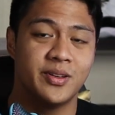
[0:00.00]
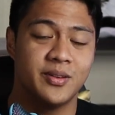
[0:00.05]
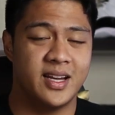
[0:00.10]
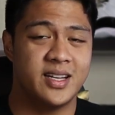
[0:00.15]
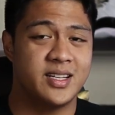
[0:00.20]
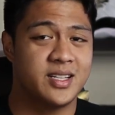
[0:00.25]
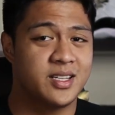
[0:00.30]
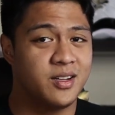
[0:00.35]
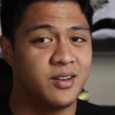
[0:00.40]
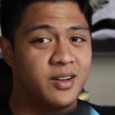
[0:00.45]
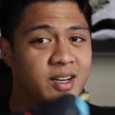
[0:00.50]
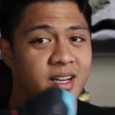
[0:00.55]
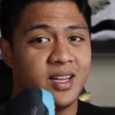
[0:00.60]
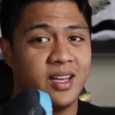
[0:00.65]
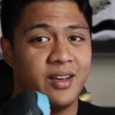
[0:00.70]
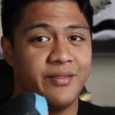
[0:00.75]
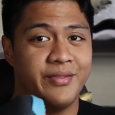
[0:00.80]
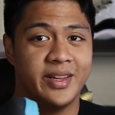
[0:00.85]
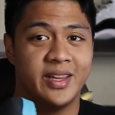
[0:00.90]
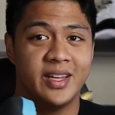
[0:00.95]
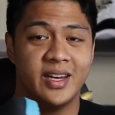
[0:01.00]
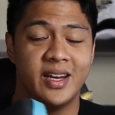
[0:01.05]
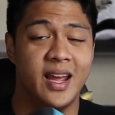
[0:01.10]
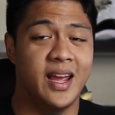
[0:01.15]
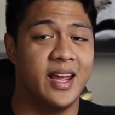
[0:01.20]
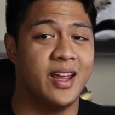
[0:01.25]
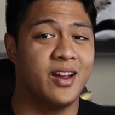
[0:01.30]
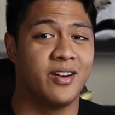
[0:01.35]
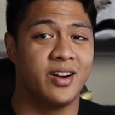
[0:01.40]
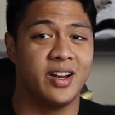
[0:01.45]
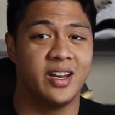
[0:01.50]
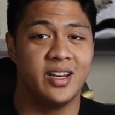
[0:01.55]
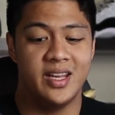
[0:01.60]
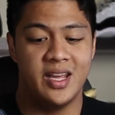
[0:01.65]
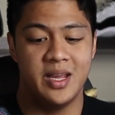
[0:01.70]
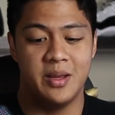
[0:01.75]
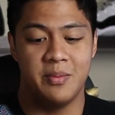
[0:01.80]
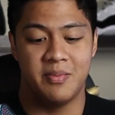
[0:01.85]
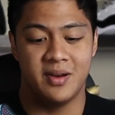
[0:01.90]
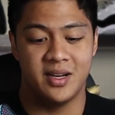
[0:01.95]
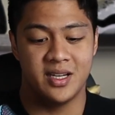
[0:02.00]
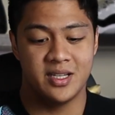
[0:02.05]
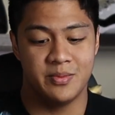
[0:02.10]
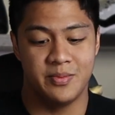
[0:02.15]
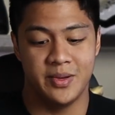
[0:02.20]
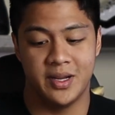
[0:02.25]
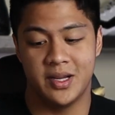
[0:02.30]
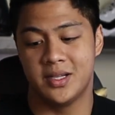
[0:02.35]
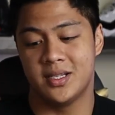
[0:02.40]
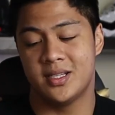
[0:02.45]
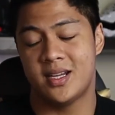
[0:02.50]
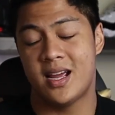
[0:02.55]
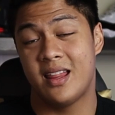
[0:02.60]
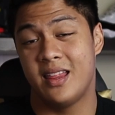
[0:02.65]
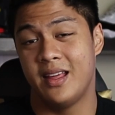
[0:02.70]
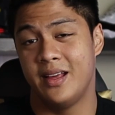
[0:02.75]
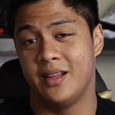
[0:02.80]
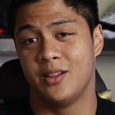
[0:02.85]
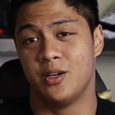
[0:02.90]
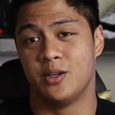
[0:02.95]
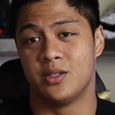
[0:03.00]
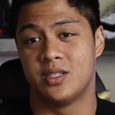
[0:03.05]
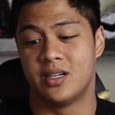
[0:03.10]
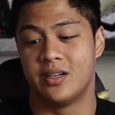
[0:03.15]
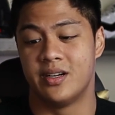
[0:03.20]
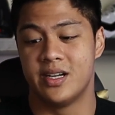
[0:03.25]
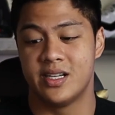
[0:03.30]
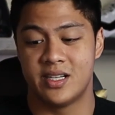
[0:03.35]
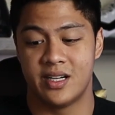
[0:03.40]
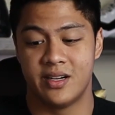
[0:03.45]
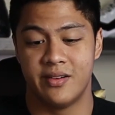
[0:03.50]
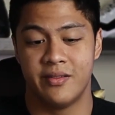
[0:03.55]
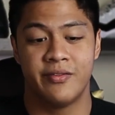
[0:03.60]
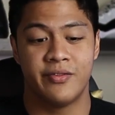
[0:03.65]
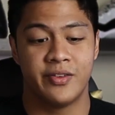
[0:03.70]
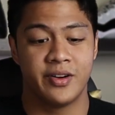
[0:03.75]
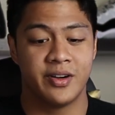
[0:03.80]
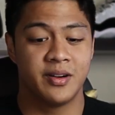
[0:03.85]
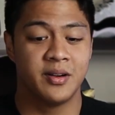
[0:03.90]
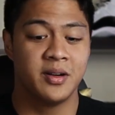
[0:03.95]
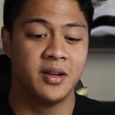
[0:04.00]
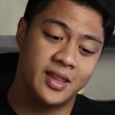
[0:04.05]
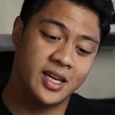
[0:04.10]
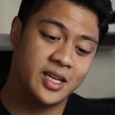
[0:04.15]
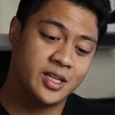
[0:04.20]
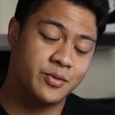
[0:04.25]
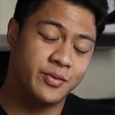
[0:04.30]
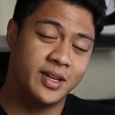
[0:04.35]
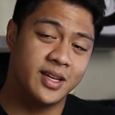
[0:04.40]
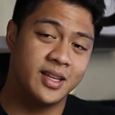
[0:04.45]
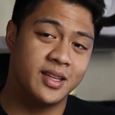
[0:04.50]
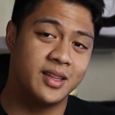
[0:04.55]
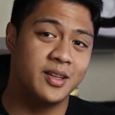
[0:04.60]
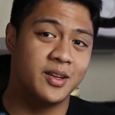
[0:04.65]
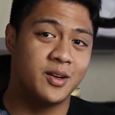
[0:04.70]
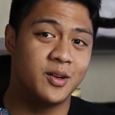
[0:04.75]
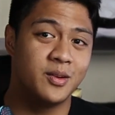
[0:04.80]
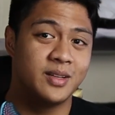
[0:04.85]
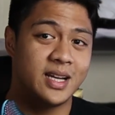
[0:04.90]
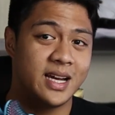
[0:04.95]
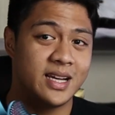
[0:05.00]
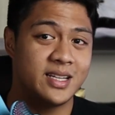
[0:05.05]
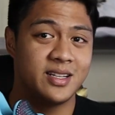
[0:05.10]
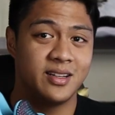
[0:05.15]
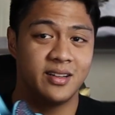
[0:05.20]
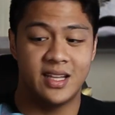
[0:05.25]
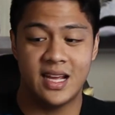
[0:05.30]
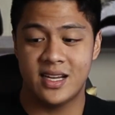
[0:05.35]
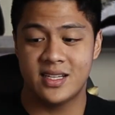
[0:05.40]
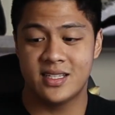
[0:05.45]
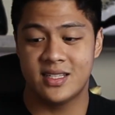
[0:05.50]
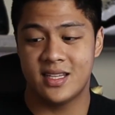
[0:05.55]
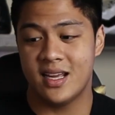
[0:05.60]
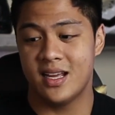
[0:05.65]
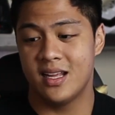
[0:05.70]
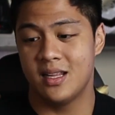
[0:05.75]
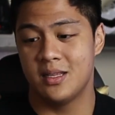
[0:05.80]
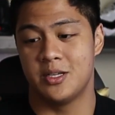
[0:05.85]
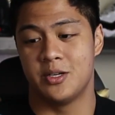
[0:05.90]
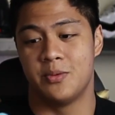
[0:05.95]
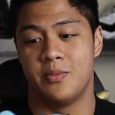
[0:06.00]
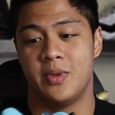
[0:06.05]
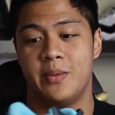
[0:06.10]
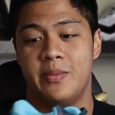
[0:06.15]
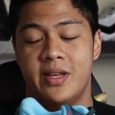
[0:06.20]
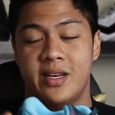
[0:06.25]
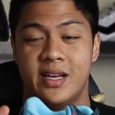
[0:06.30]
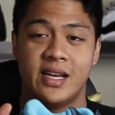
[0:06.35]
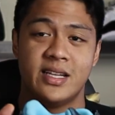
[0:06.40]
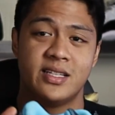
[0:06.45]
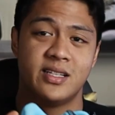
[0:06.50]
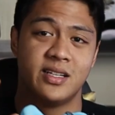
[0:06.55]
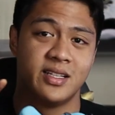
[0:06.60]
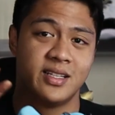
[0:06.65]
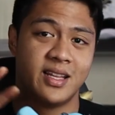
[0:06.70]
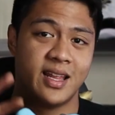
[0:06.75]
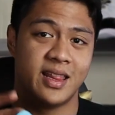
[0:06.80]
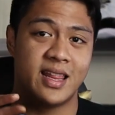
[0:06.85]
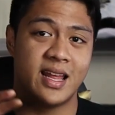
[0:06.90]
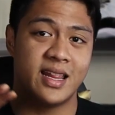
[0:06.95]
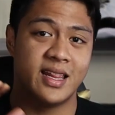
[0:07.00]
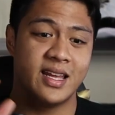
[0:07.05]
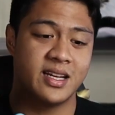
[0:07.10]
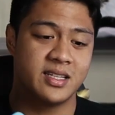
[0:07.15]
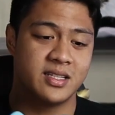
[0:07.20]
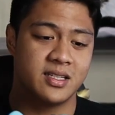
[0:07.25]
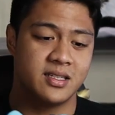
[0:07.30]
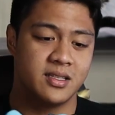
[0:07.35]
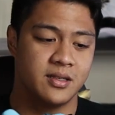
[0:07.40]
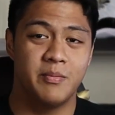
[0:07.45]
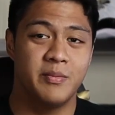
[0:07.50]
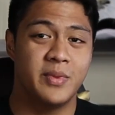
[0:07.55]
I just couldn't give it an A or an A+ because I think those are reserved for things with, nicer textiles or maybe nicer synthetics,